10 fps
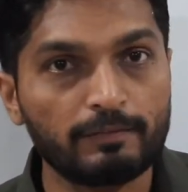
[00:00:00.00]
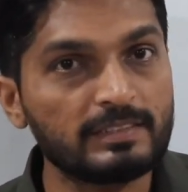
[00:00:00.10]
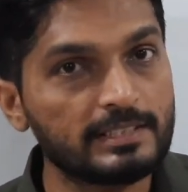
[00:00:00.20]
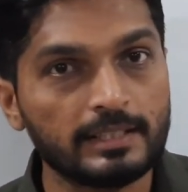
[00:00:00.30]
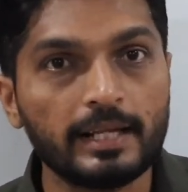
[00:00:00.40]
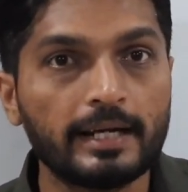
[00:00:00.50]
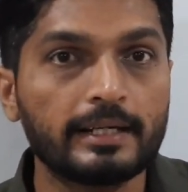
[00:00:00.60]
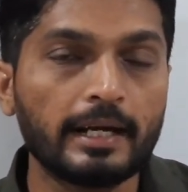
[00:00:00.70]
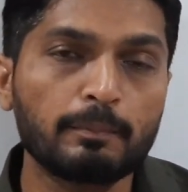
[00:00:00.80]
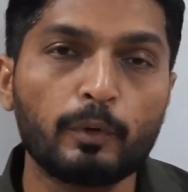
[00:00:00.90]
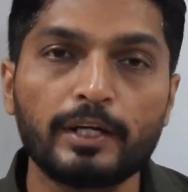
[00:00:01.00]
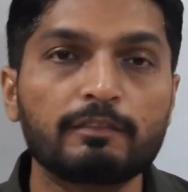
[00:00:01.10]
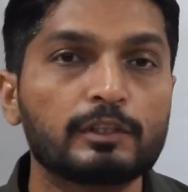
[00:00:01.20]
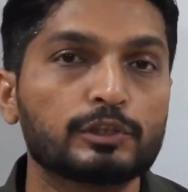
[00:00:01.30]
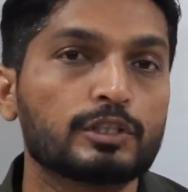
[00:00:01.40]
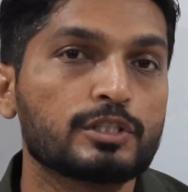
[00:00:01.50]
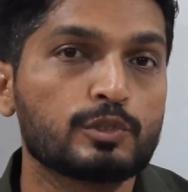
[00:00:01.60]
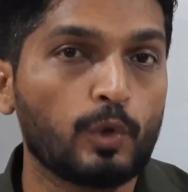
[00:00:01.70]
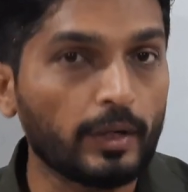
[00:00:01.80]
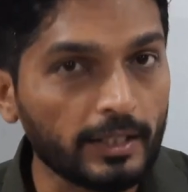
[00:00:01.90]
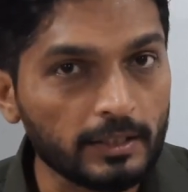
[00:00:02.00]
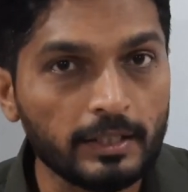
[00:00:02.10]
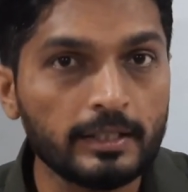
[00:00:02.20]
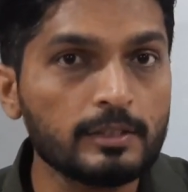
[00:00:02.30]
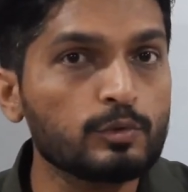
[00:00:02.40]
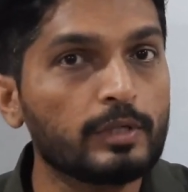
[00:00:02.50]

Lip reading: and we say at that point the function is not analytic.